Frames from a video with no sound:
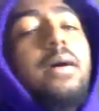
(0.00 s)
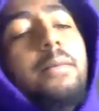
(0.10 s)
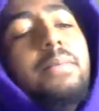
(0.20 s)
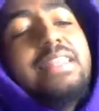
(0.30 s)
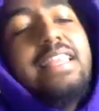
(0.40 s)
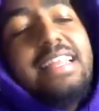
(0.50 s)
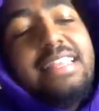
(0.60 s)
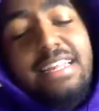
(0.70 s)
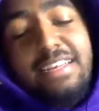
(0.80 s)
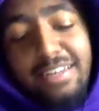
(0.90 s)
but at
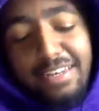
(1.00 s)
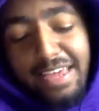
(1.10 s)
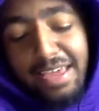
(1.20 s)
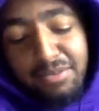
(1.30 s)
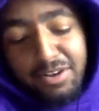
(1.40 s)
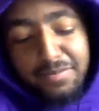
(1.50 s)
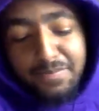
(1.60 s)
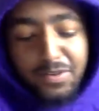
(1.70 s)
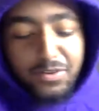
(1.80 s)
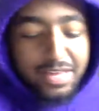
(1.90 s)
the end of the day, bro.
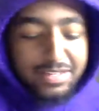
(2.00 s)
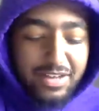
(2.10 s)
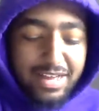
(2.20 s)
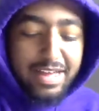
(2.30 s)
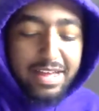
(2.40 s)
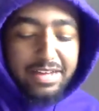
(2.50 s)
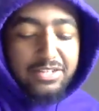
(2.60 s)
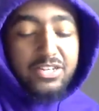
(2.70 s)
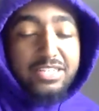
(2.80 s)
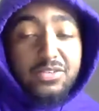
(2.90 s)
Okay, so I
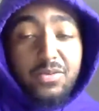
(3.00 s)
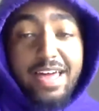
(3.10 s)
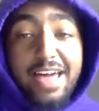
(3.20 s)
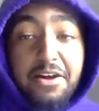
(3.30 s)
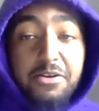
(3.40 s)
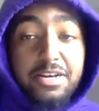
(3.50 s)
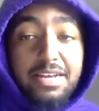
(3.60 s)
addressed Dwight Howard.